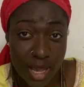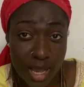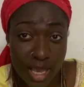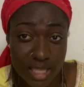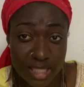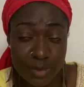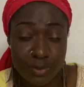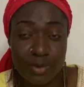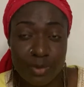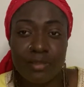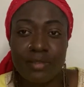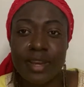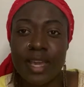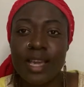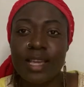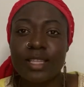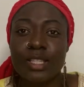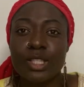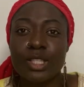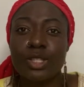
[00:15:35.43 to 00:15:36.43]

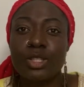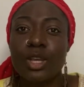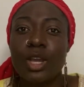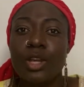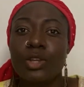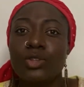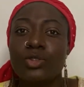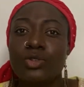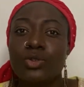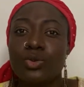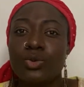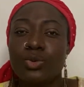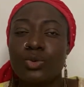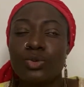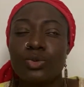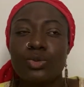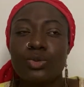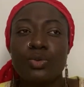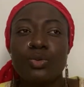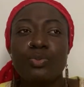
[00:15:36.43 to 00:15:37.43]
experience,
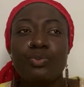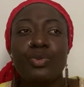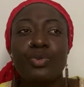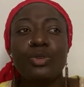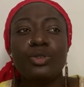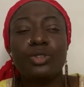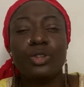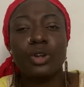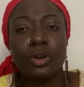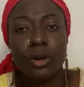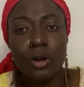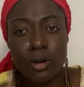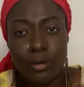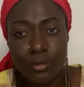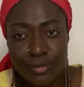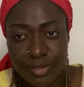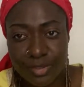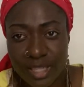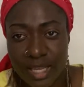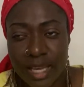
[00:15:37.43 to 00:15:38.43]
to build your
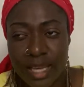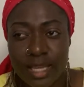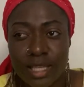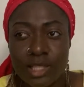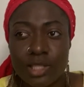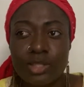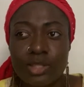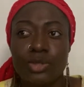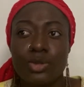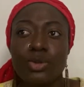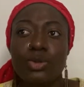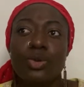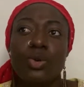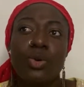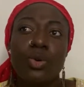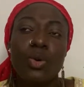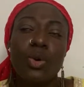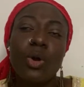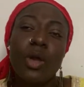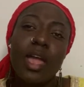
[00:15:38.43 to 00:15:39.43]
confidence, to
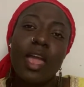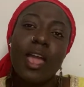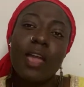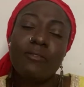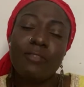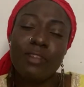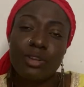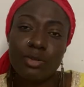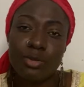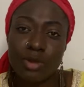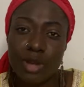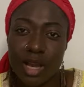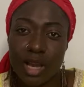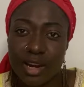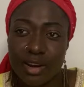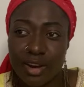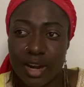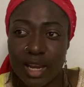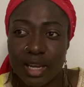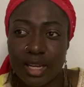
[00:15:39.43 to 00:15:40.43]
know every nook and
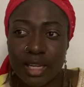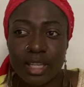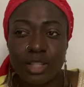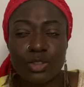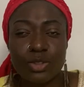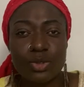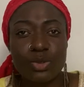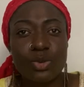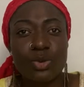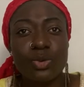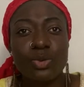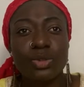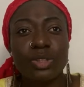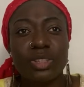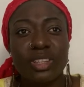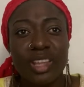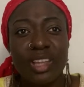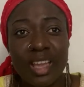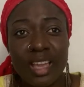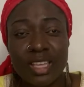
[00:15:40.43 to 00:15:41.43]
cranny, to know
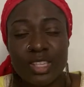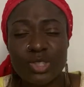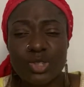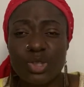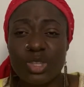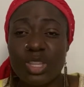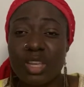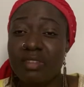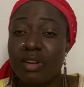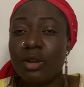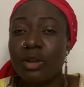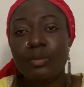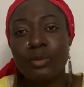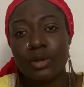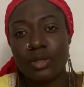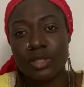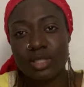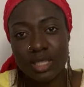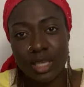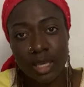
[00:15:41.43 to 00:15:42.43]
things, to develop
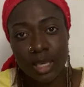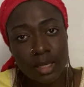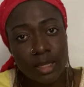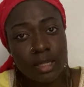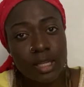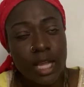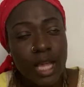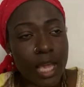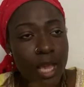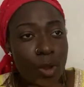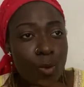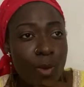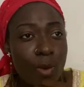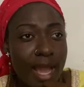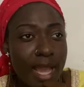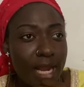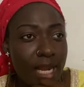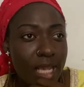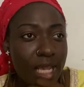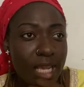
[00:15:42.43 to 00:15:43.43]
your skill.
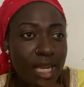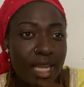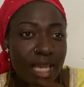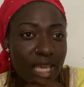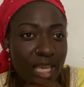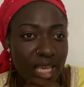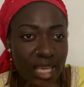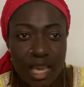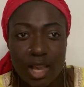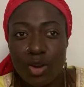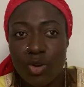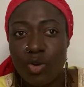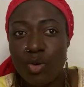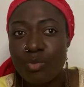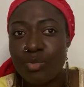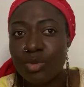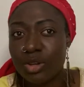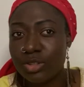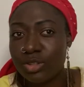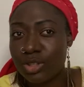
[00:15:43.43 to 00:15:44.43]
While in a care home,
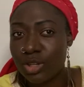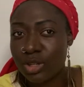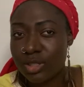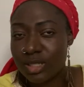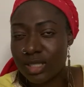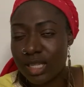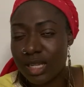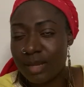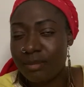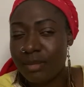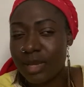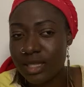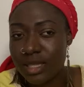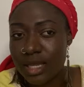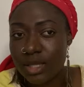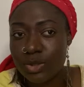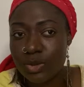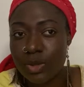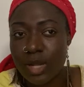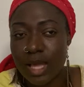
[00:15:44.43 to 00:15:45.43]
you're just
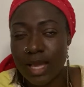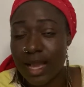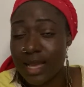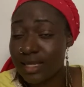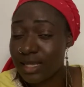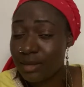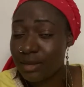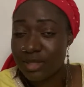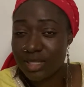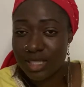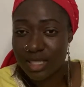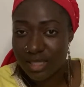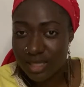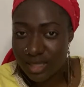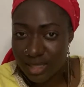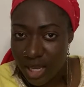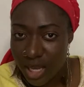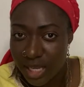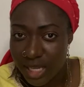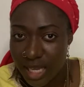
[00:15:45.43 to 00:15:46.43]
limited to, like, as I'm sitting
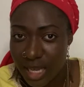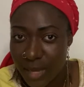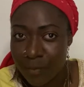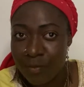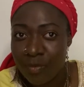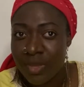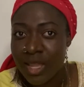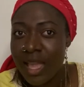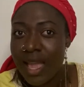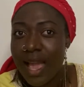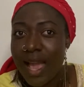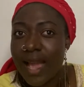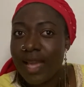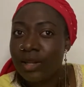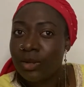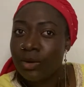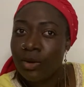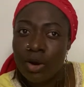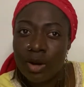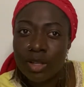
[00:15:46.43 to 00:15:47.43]
down here, I
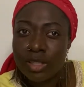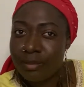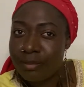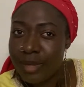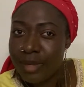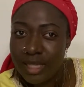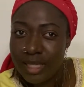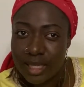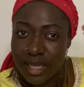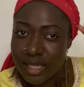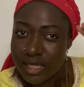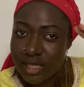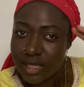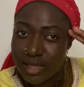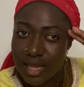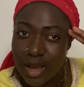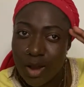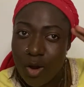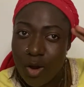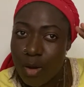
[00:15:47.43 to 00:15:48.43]
know all the medication
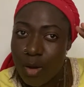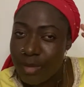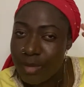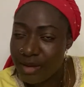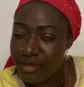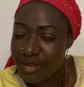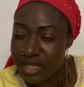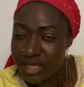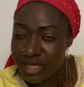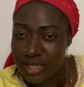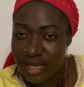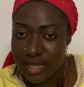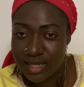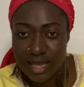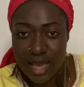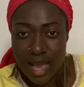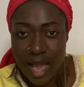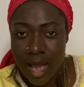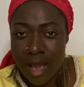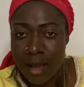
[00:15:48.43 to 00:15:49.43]
that all my residents
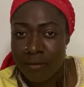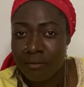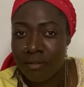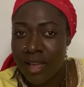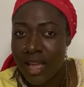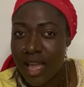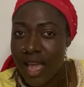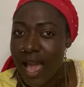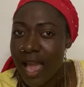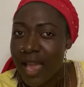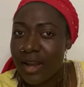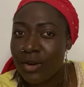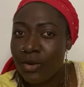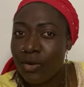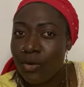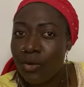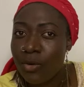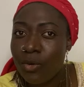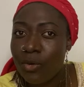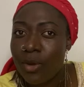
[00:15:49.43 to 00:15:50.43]
have. I
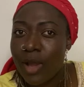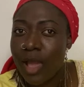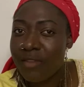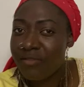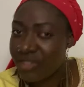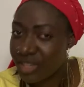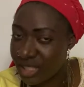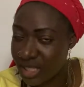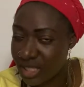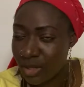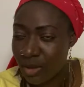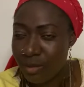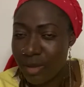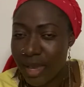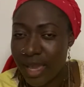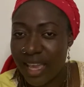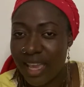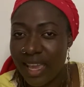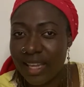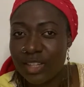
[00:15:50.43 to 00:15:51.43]
know everything on my
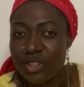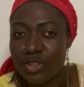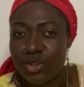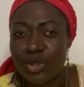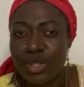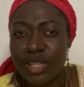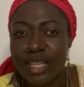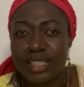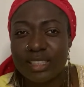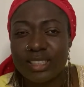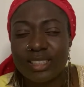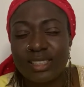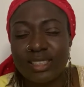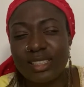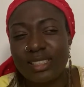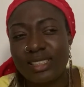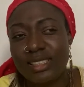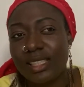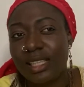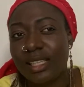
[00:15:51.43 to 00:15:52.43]
head. So there's
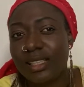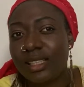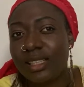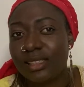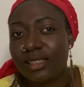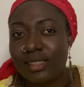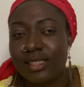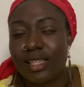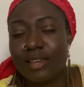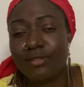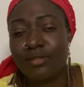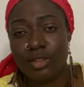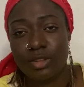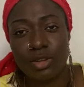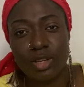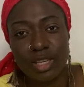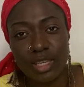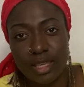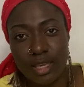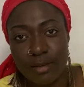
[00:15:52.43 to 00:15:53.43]
this tendency that if you're
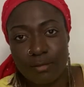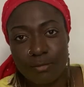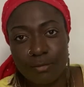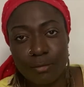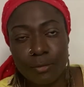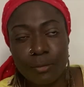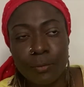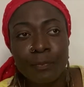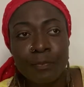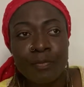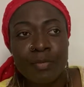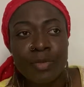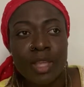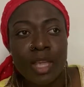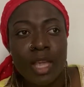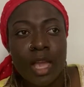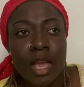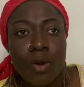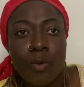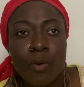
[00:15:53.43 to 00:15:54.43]
not careful,
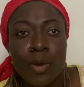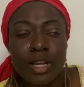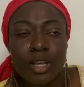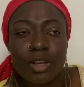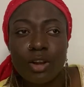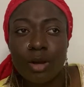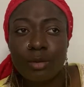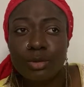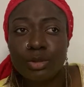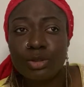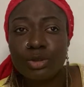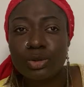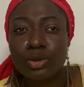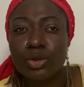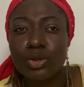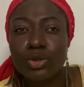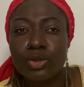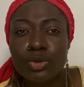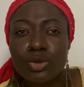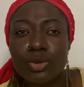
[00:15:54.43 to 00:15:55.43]
when it comes to
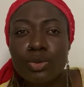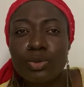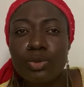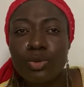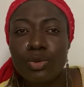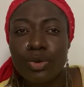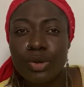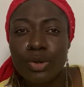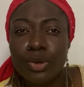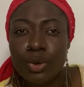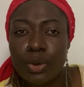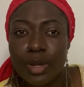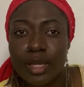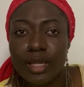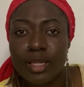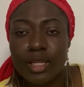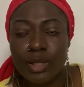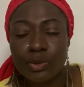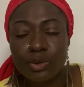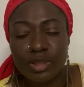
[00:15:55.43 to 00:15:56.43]
you
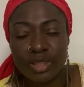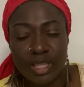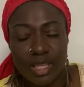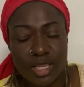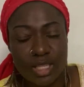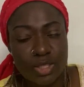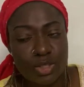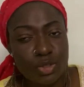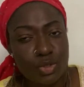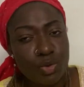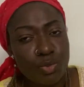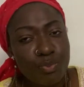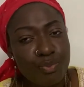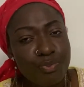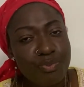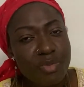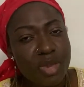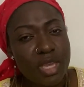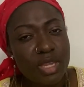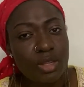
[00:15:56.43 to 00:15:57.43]
knowing new things, you
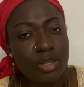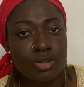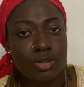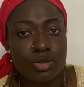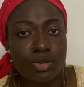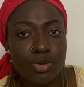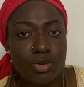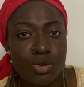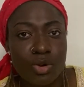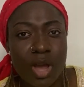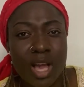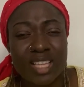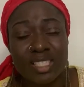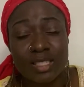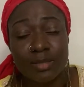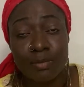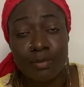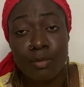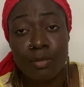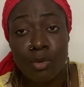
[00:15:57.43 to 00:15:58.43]
may not grow as
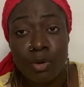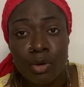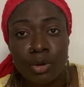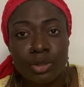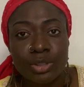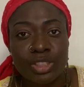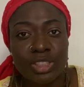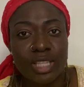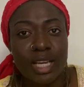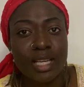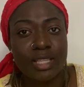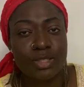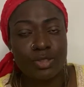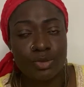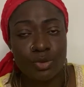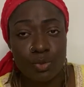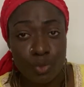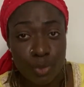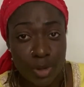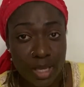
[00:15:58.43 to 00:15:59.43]
much as
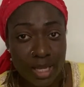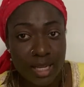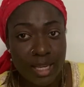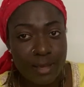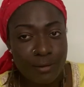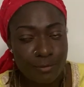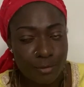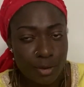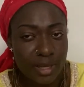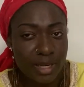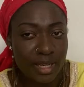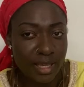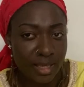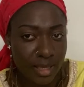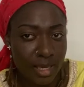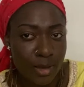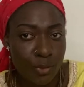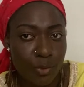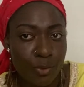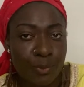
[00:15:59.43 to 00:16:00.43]
you will if you're in a
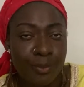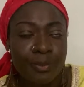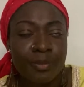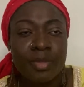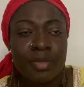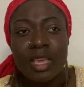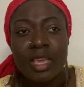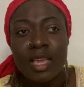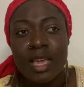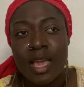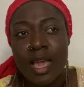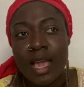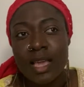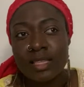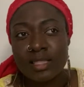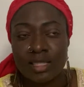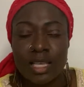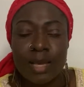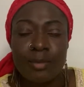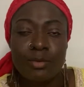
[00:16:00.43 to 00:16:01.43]
care home,
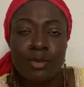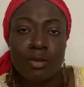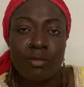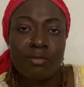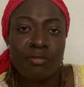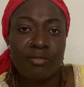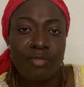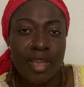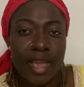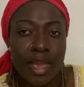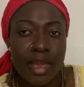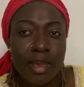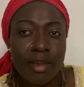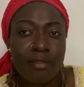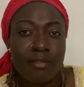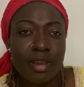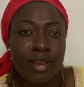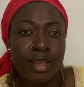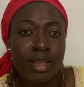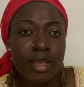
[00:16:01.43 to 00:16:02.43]
except you're
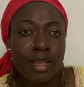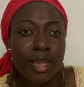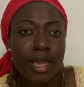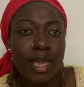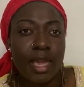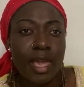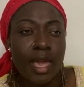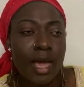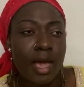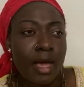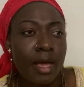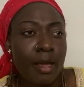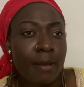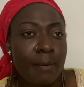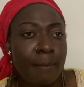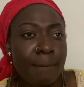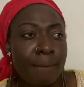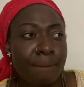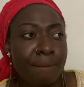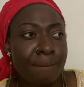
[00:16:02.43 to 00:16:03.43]
very
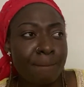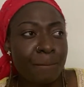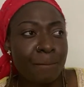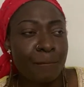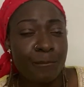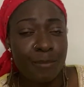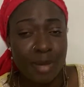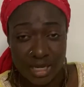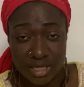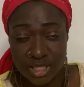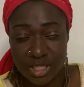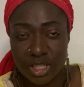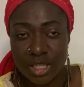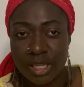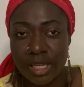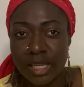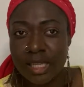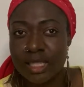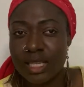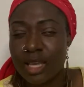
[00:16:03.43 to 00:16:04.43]

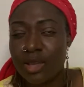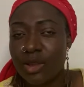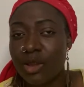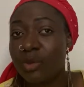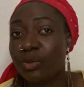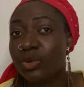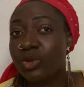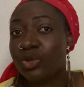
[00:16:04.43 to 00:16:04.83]
passionate and you're able